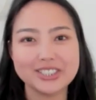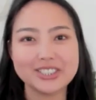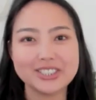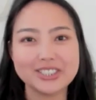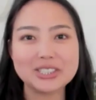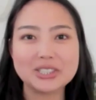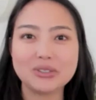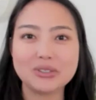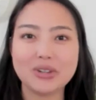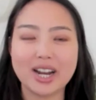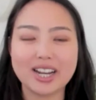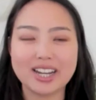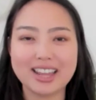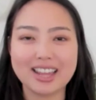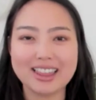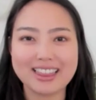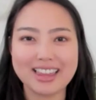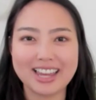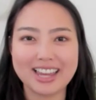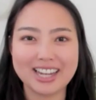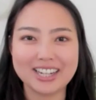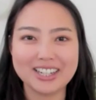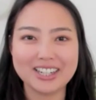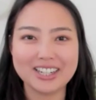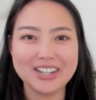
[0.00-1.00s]
do
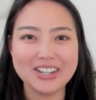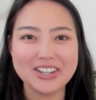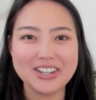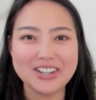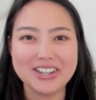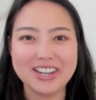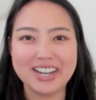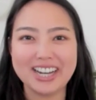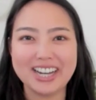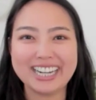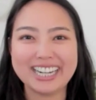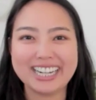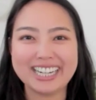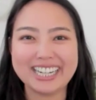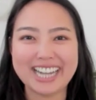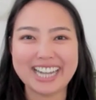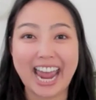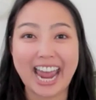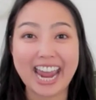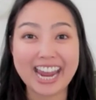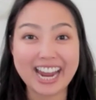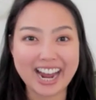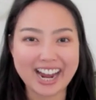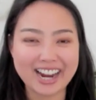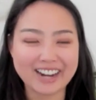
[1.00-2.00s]
anything
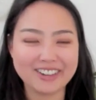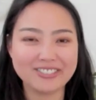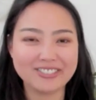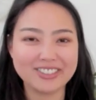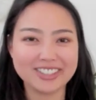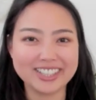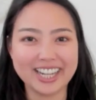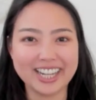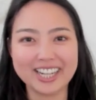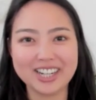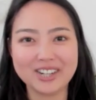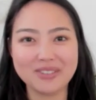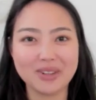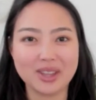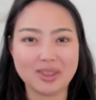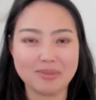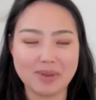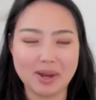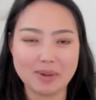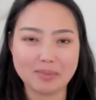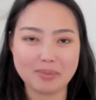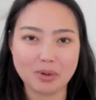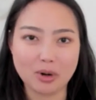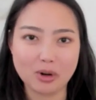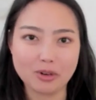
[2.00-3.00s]
AI related with
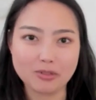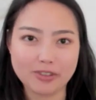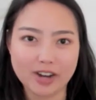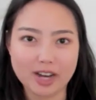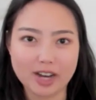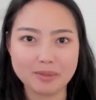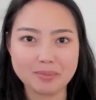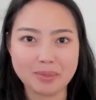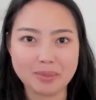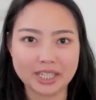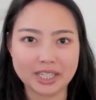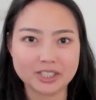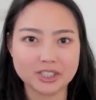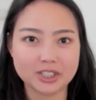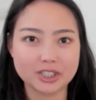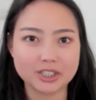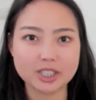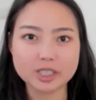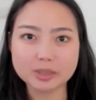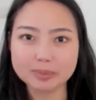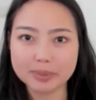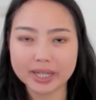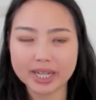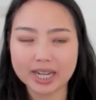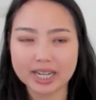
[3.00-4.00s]
my profile picture
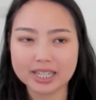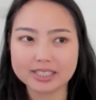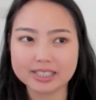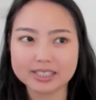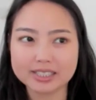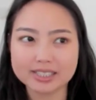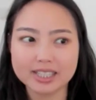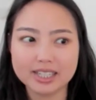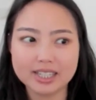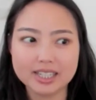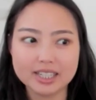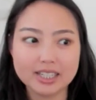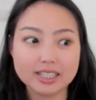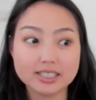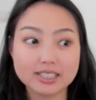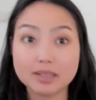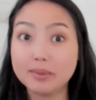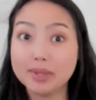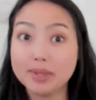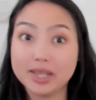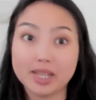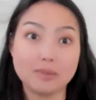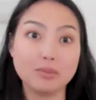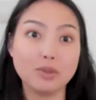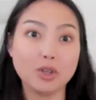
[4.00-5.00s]
just because some
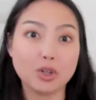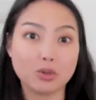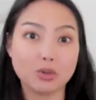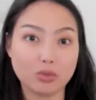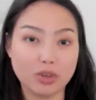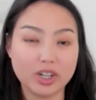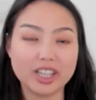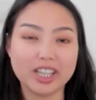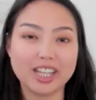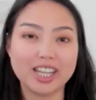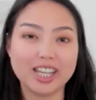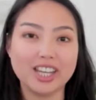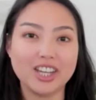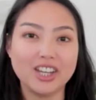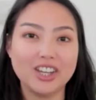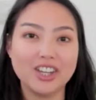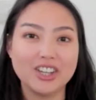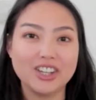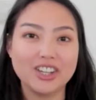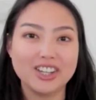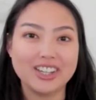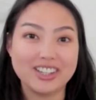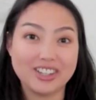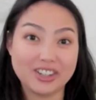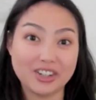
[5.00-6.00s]
of them look really
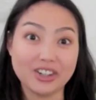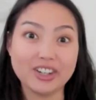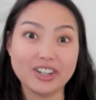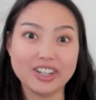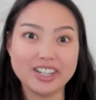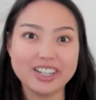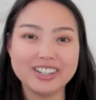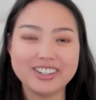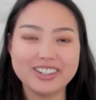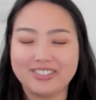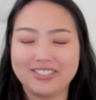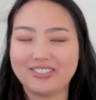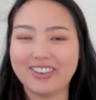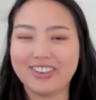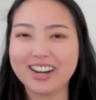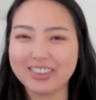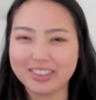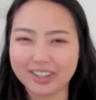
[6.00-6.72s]
good, right?